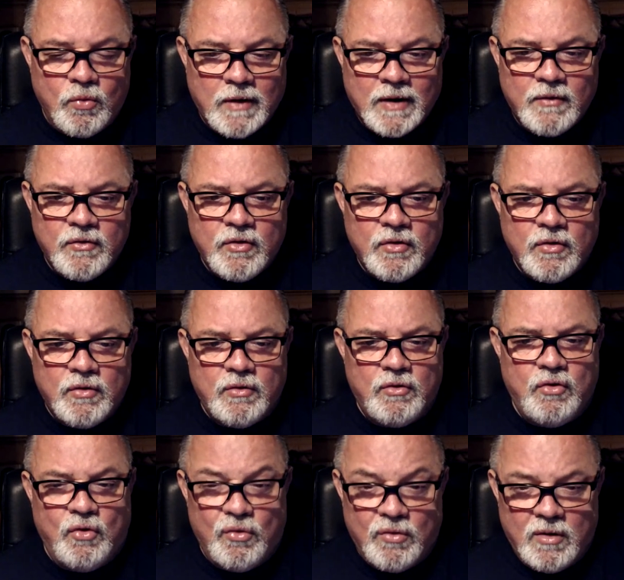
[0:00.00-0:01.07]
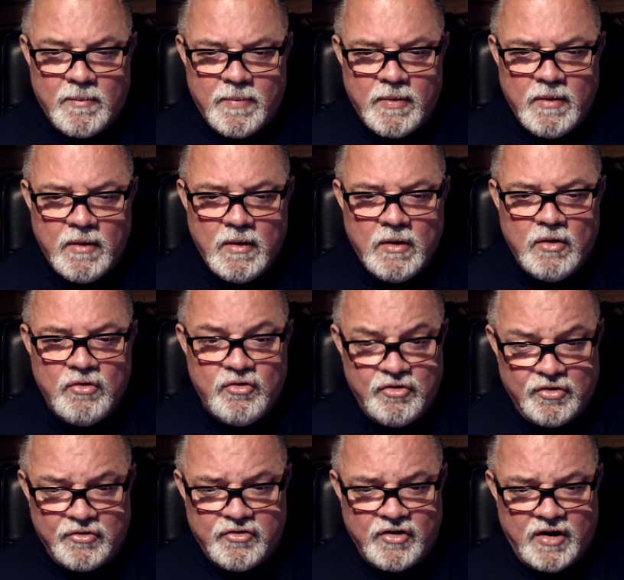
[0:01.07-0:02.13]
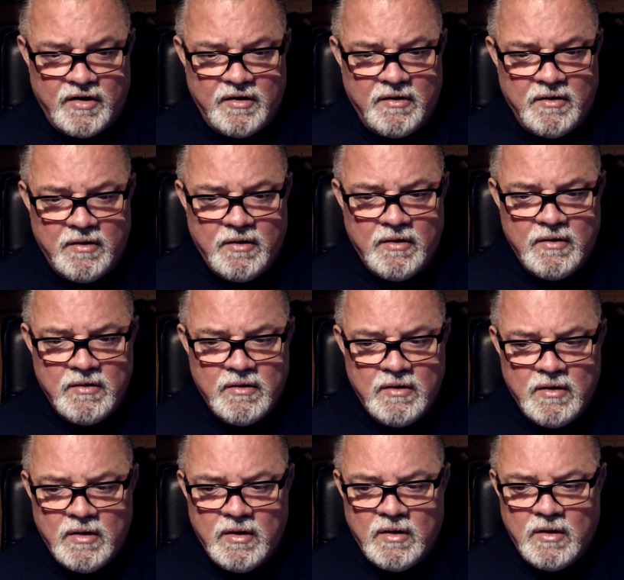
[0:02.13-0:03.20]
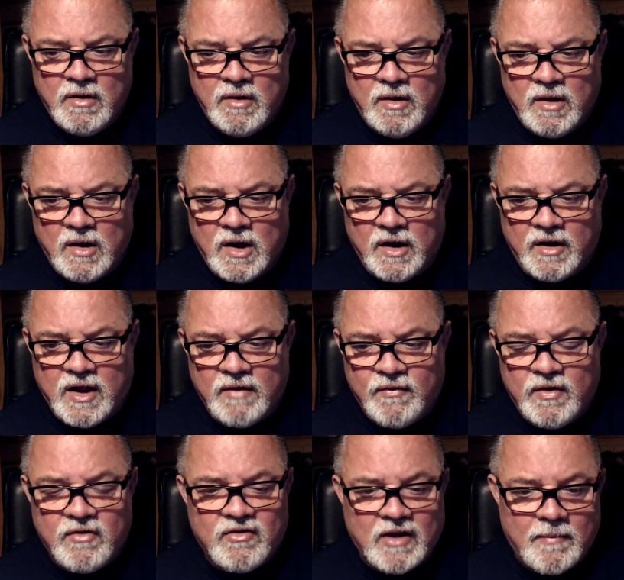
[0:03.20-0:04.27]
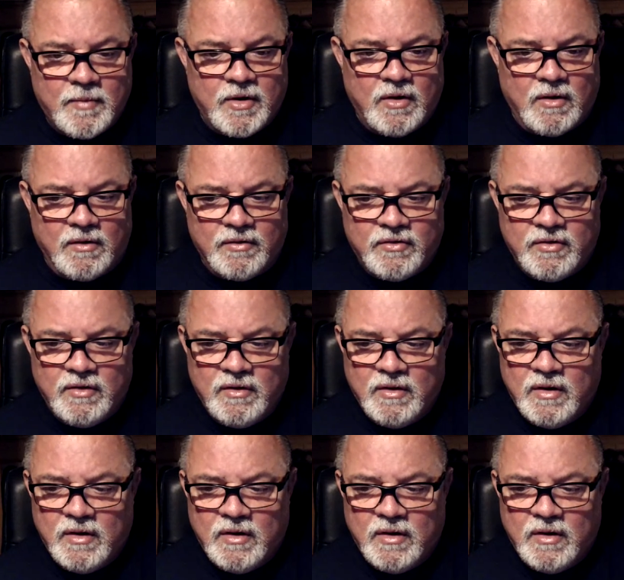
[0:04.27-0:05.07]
around Europe judging and giving seminars.